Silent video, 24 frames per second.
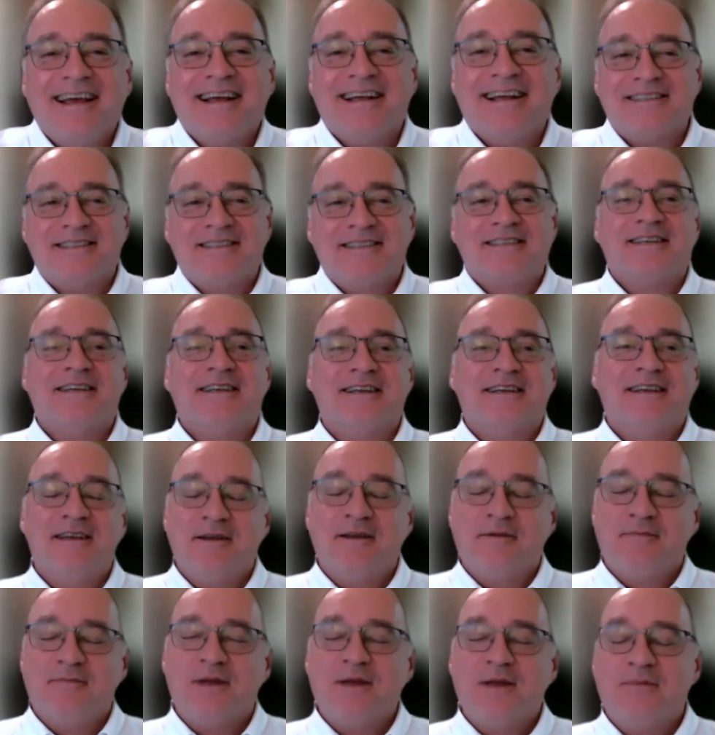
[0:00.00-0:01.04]
It's
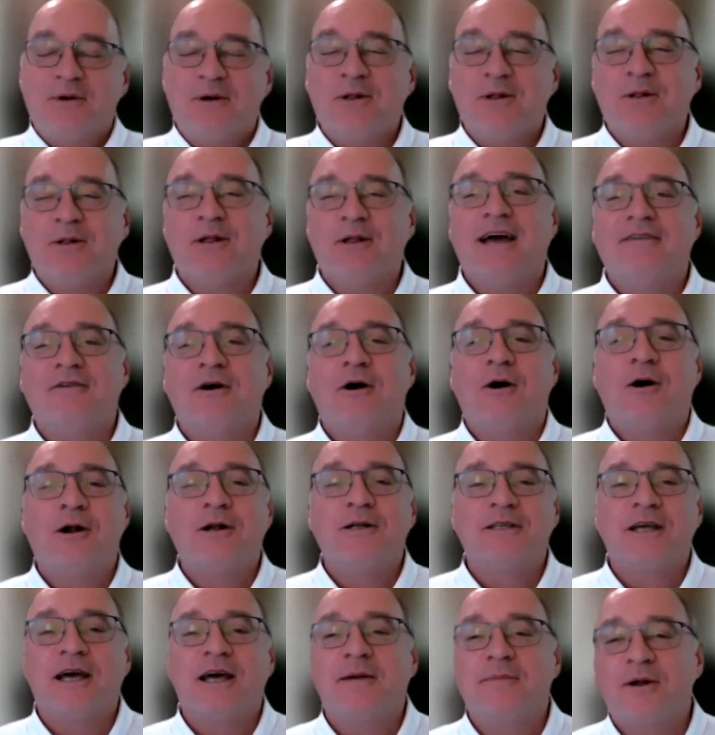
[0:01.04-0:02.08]
people have a
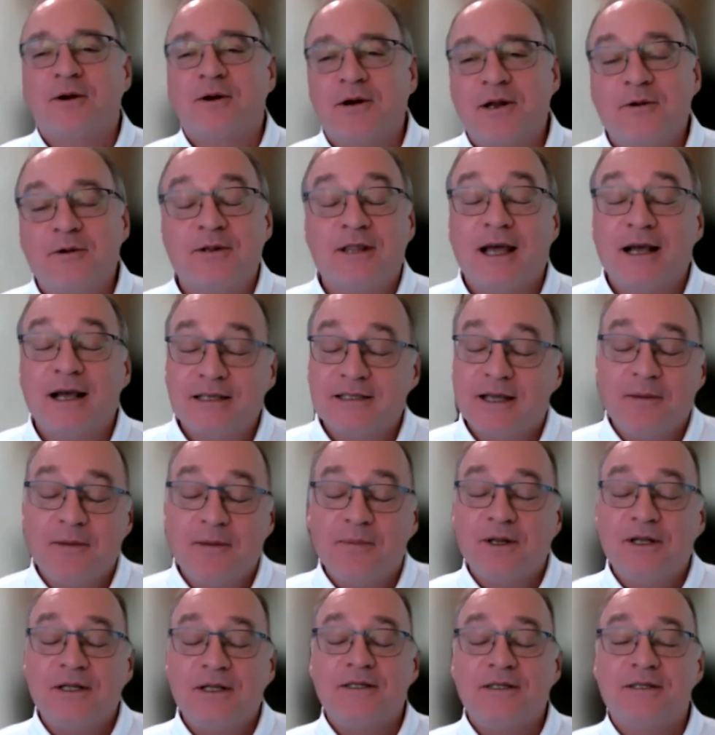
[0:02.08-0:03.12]
hard time agreeing with that because
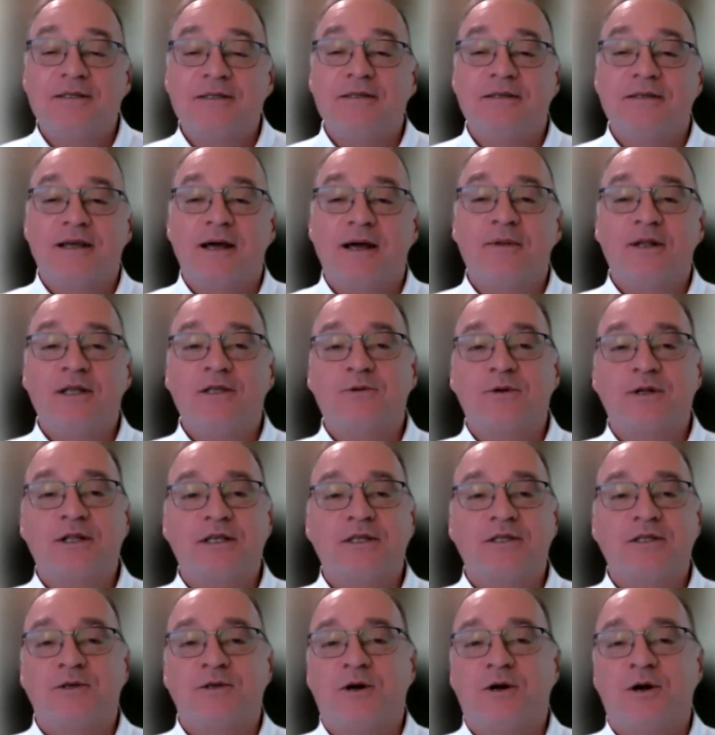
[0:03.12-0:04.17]
companies
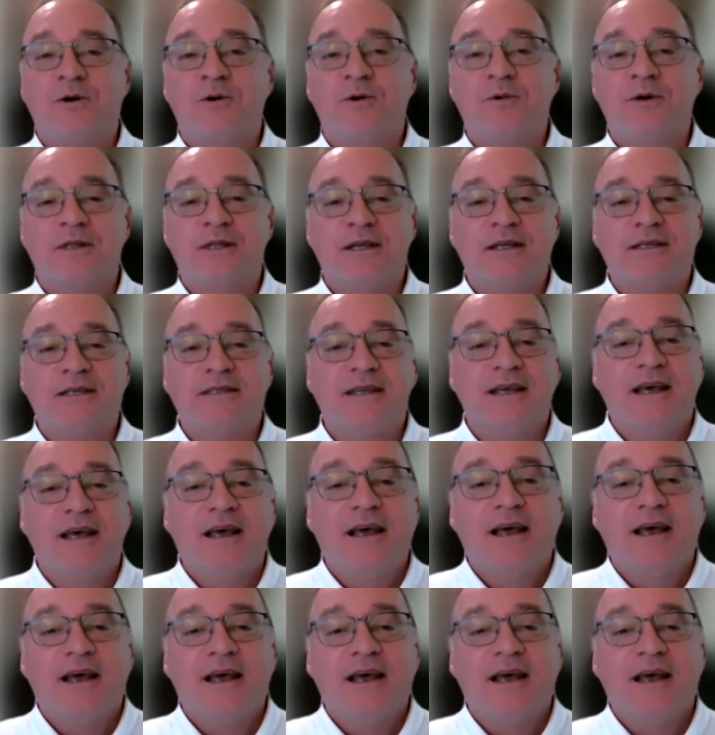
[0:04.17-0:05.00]
really struggle with it.